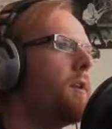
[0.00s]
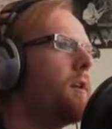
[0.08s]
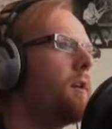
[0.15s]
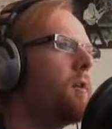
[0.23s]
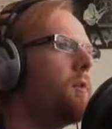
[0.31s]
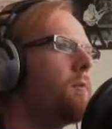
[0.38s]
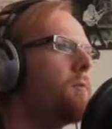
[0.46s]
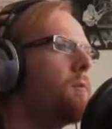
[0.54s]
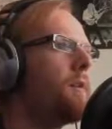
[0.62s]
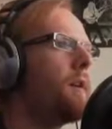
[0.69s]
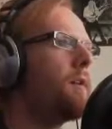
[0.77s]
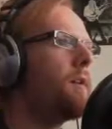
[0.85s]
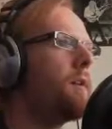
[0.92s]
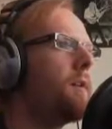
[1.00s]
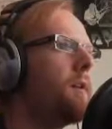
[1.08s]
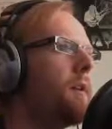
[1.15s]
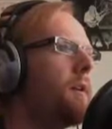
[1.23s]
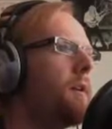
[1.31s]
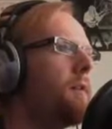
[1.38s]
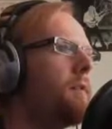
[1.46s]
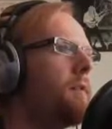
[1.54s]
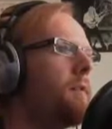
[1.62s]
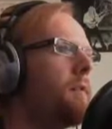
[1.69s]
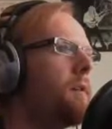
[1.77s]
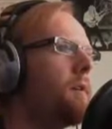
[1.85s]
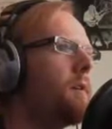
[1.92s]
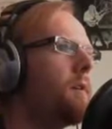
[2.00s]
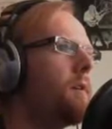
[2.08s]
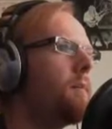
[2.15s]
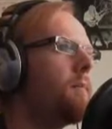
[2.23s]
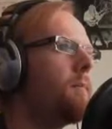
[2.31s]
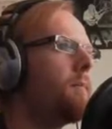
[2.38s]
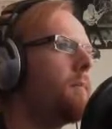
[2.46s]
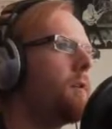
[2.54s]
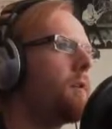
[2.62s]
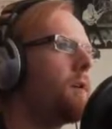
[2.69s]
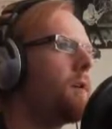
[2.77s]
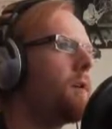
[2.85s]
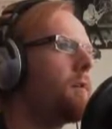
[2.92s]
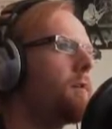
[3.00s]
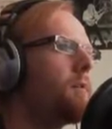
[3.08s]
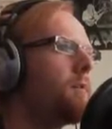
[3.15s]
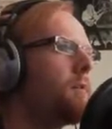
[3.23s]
to go without any light. Okay.